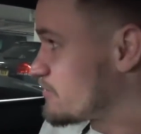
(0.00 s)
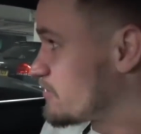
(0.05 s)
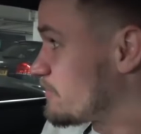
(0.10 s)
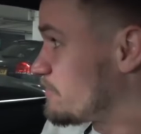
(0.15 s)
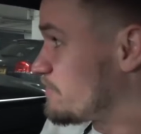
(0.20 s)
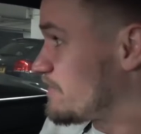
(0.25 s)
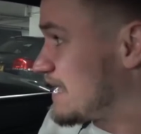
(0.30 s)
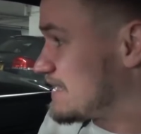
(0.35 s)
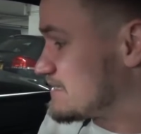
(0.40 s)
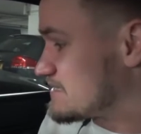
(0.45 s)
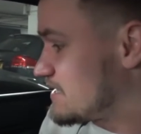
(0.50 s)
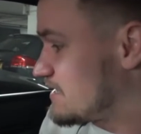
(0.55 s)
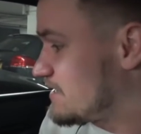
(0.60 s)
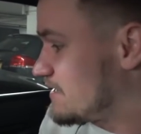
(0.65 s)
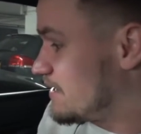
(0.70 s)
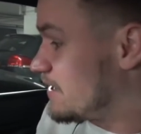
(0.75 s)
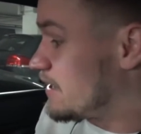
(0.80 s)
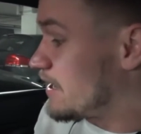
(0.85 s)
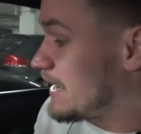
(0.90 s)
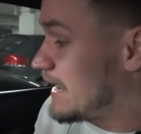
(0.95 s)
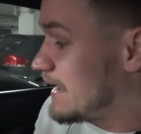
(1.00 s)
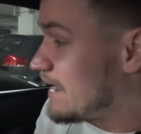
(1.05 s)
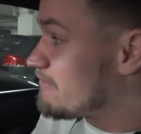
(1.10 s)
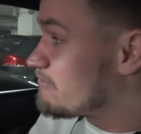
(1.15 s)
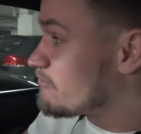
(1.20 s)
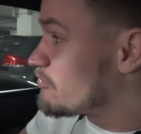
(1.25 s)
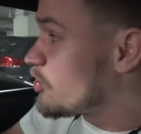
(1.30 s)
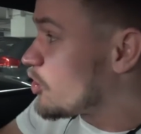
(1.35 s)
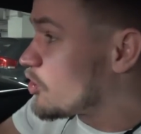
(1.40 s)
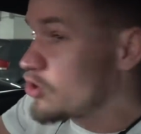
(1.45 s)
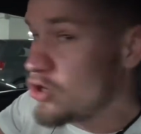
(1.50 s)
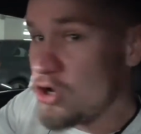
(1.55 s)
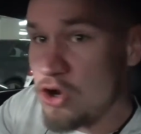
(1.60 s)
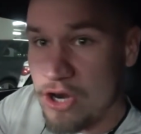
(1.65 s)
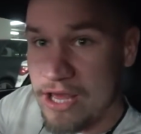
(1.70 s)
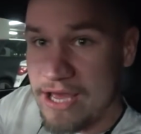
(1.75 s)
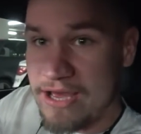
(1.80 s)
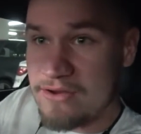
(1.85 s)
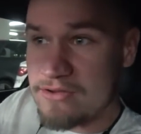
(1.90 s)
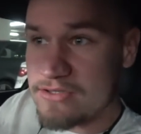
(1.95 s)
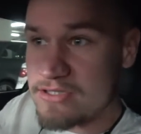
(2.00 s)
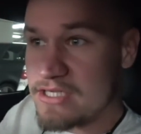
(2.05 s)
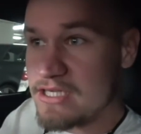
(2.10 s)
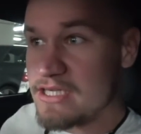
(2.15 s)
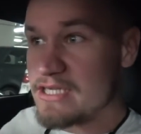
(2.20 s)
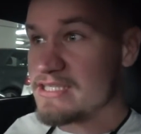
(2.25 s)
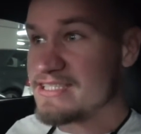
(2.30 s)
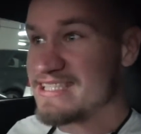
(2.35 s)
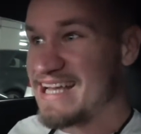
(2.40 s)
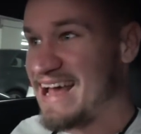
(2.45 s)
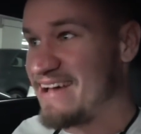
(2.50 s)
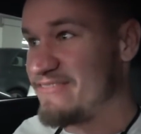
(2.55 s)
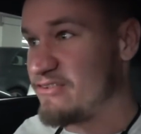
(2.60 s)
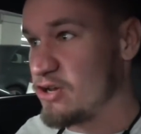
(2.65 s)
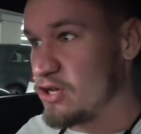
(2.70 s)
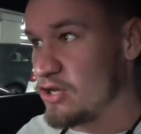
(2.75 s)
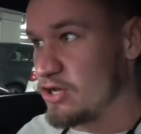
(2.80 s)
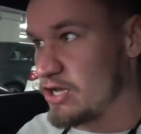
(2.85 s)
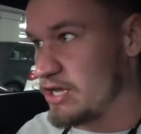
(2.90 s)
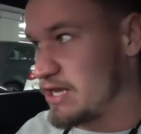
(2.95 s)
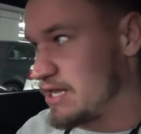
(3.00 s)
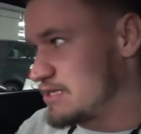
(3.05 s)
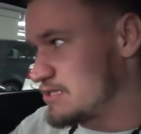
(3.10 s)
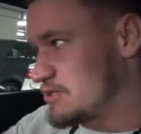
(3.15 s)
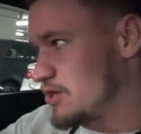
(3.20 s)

got a flat tire and I have not gone out to have a look at it.